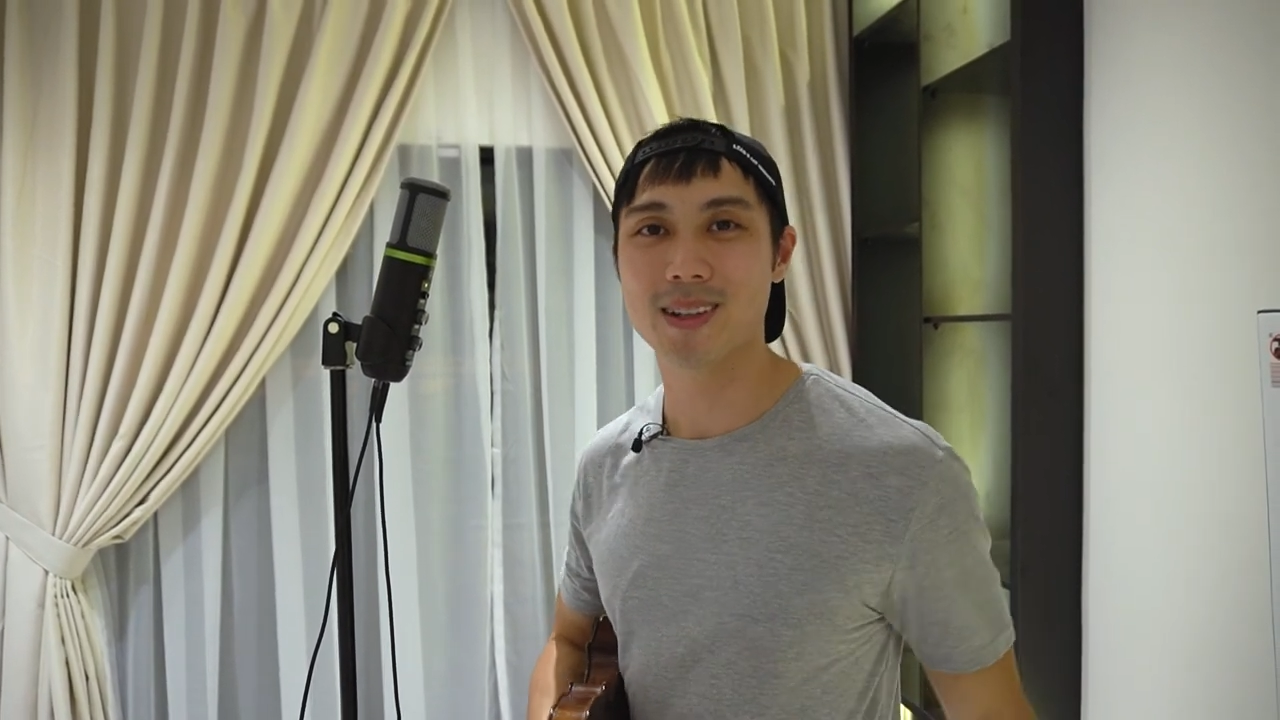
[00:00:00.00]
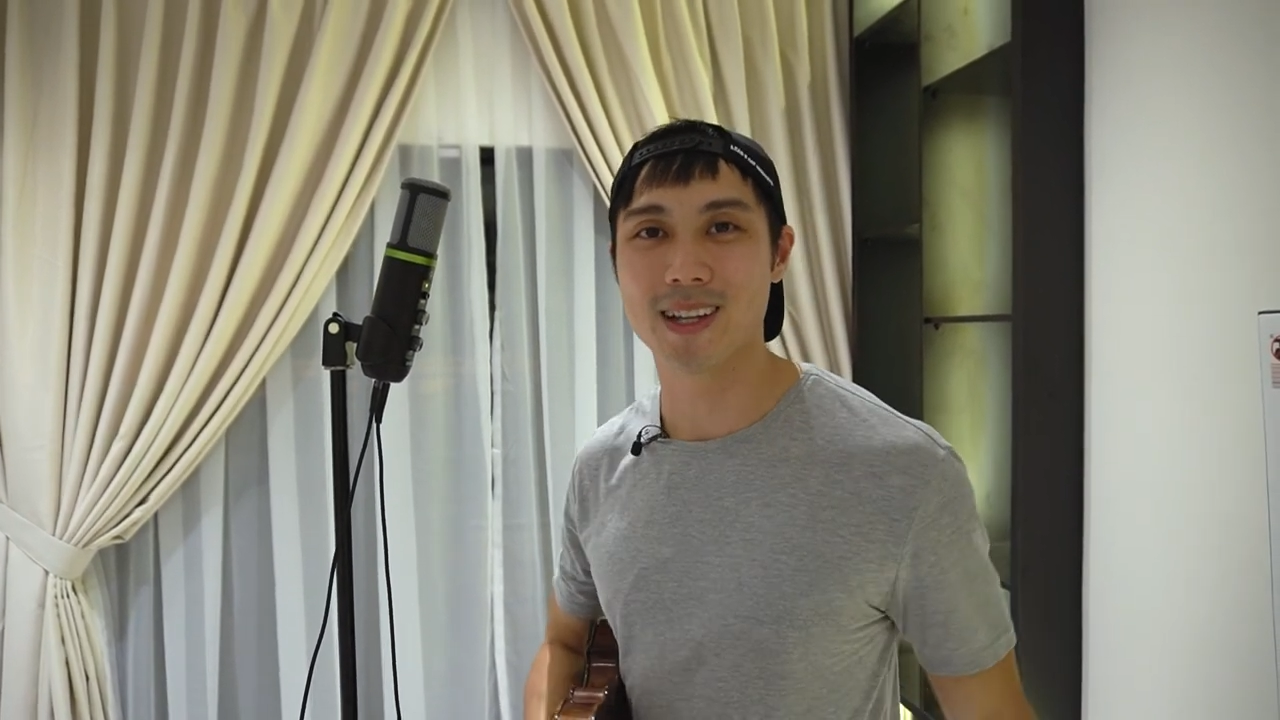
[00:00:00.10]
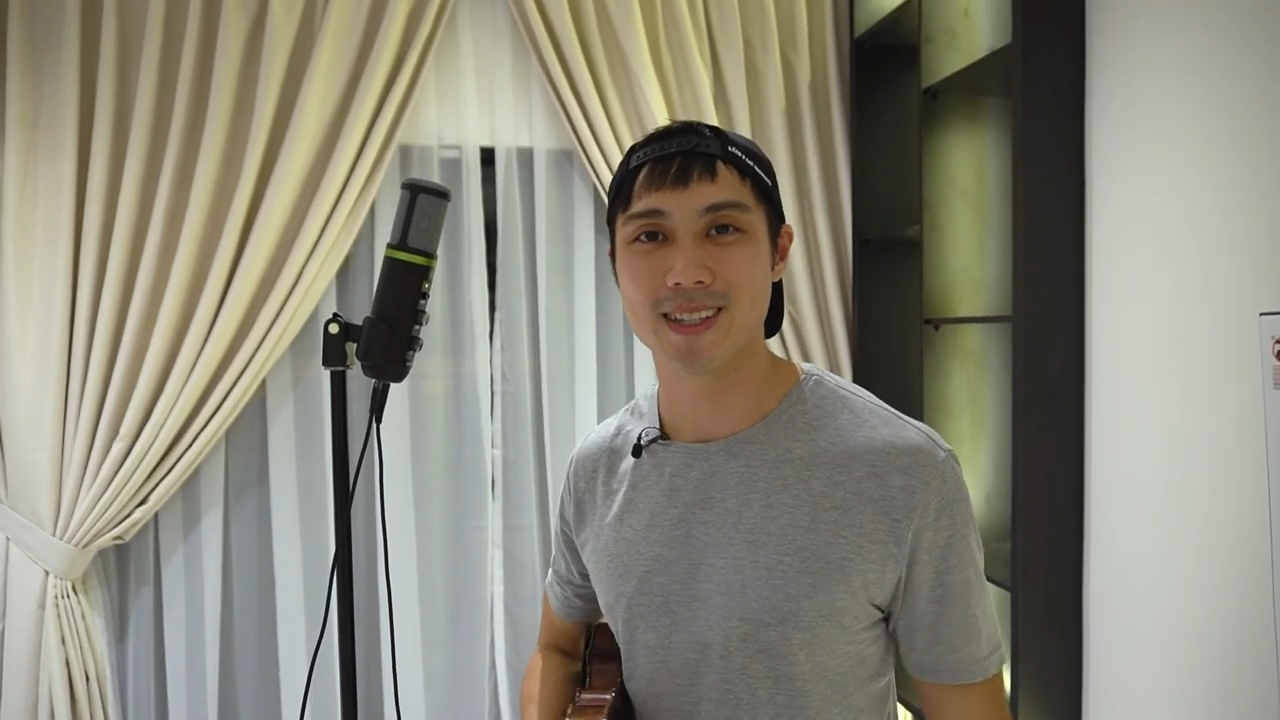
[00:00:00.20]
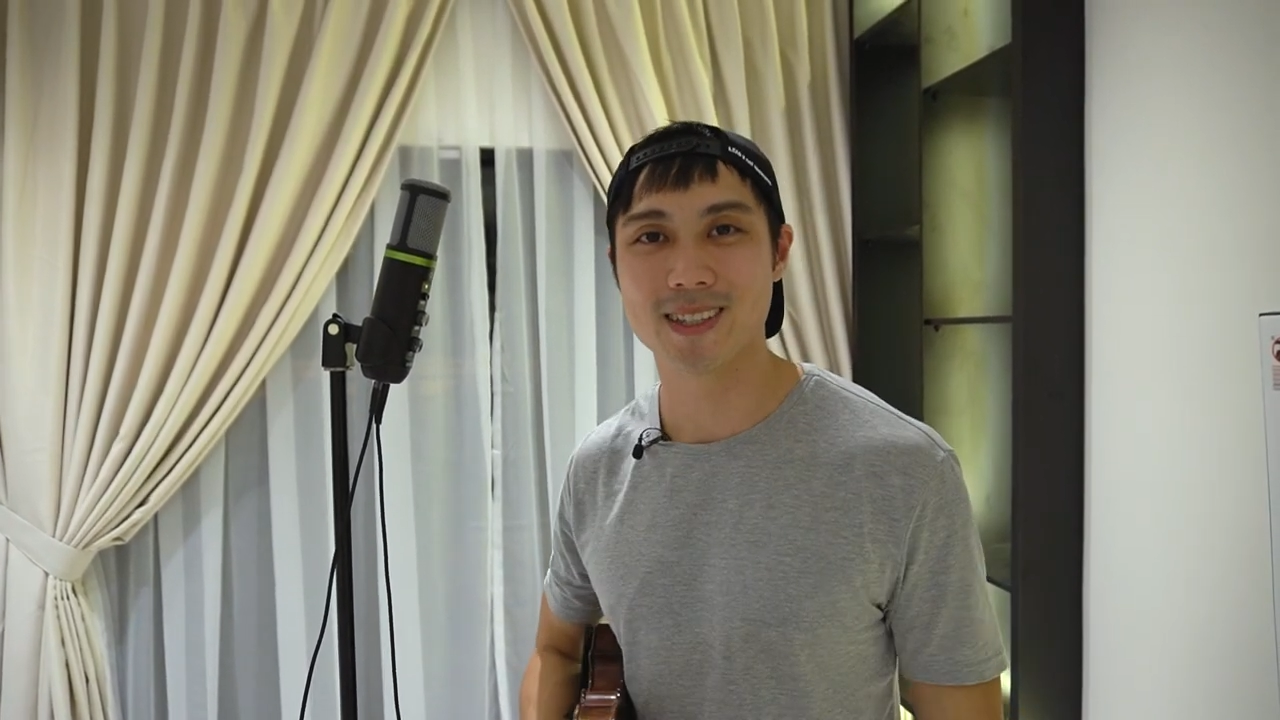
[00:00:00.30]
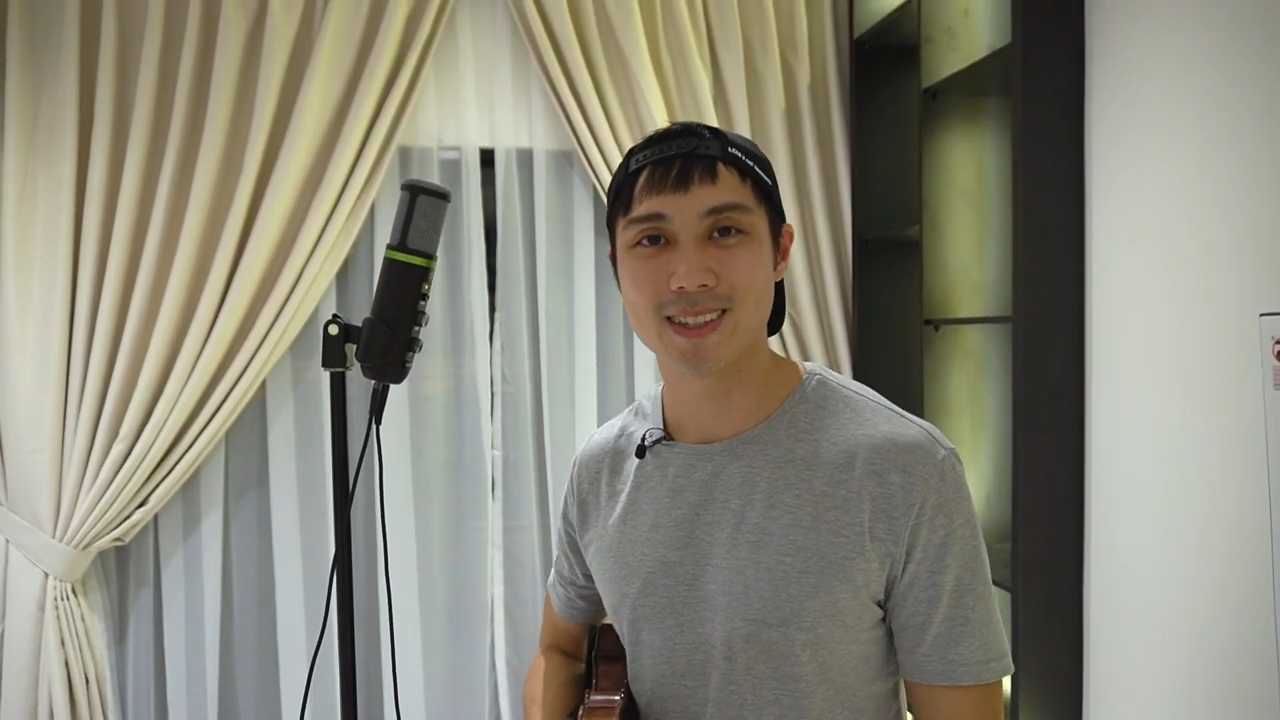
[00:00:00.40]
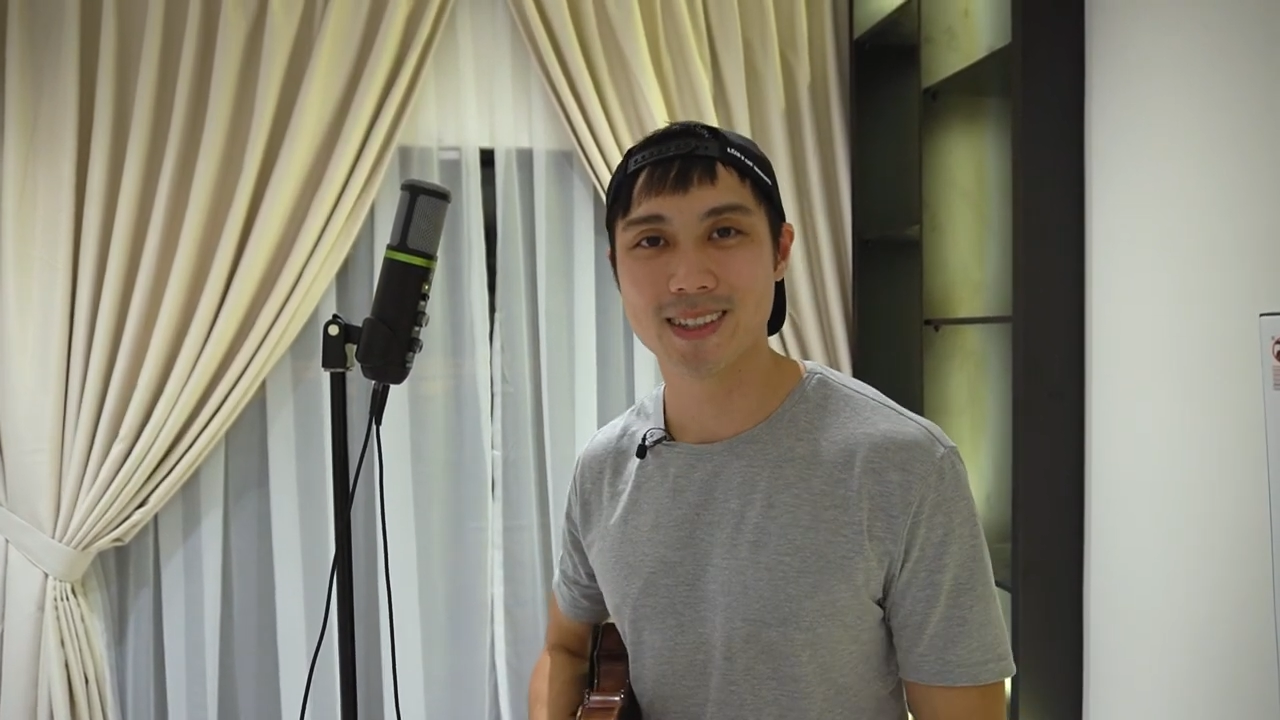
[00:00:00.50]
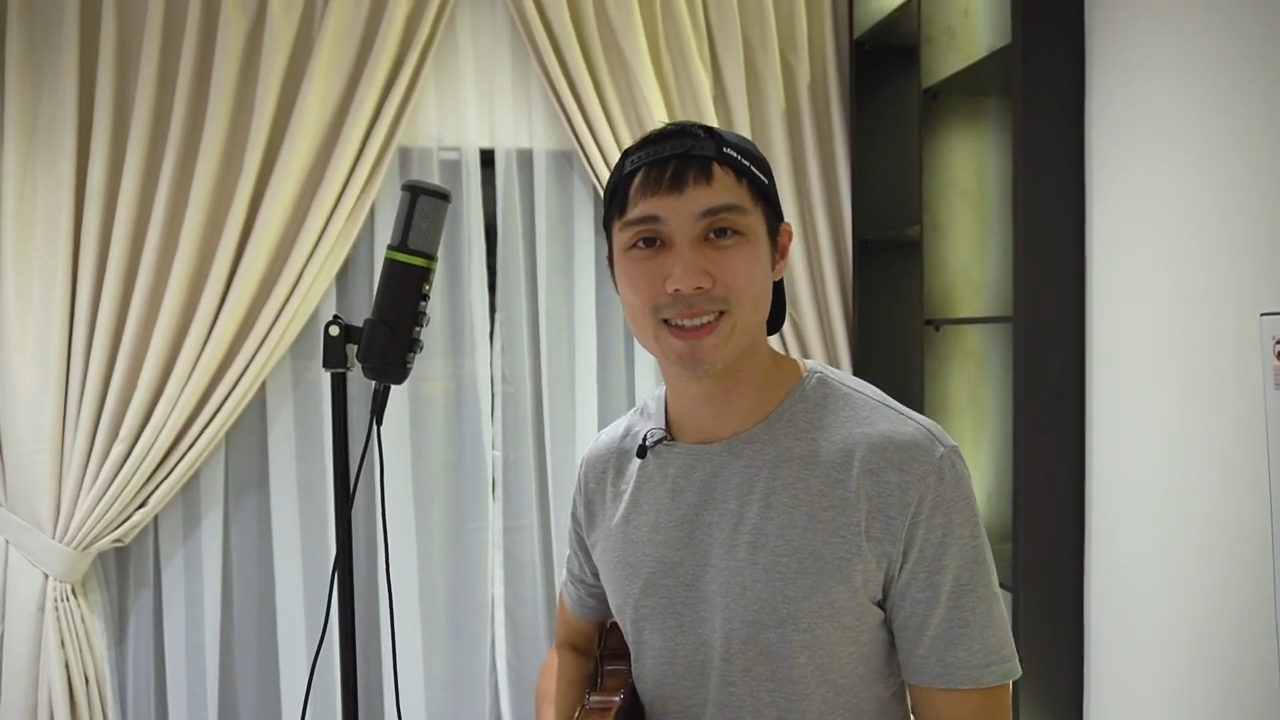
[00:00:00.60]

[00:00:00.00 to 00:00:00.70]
Thanks.